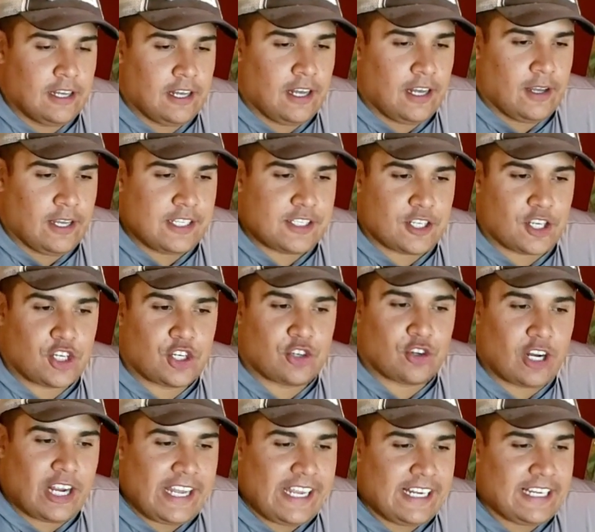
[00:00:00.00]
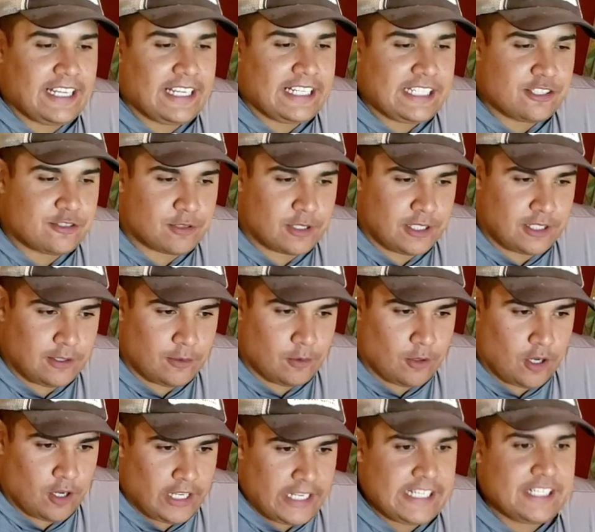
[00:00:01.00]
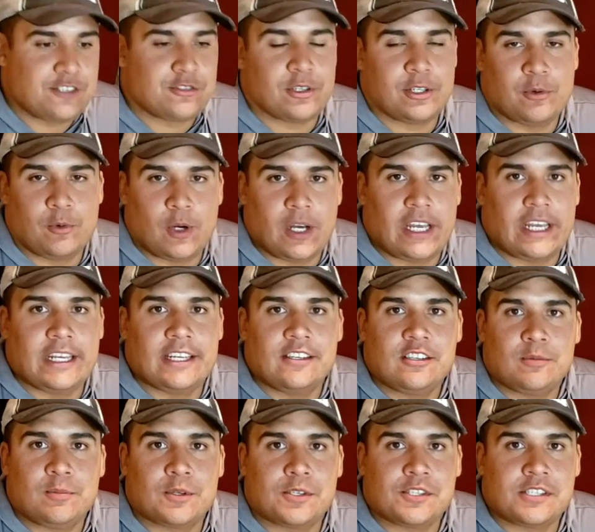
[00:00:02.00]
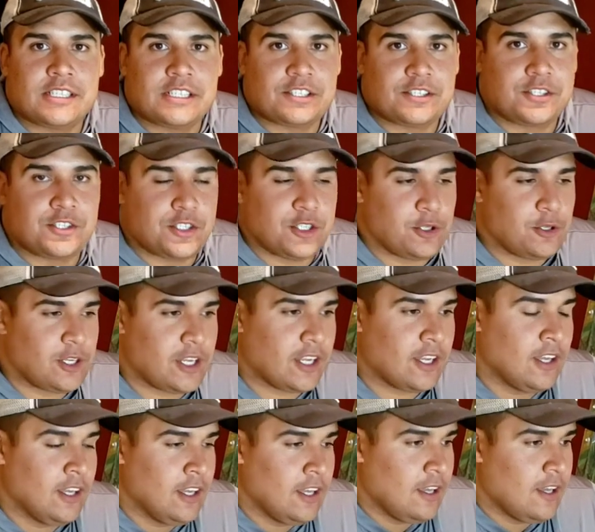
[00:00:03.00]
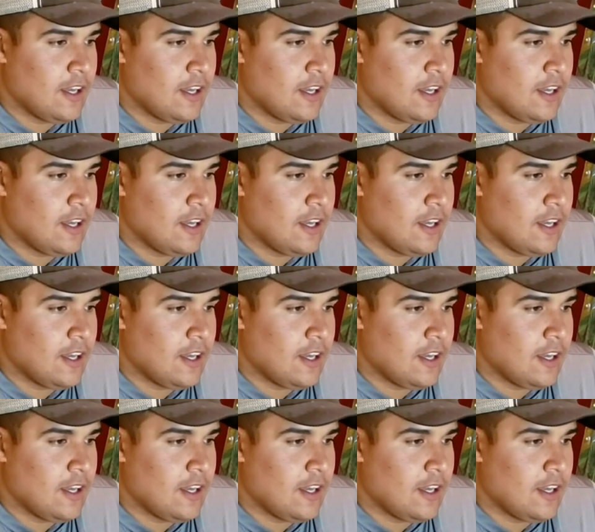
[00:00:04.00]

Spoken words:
It's a great entryway into precision shooting.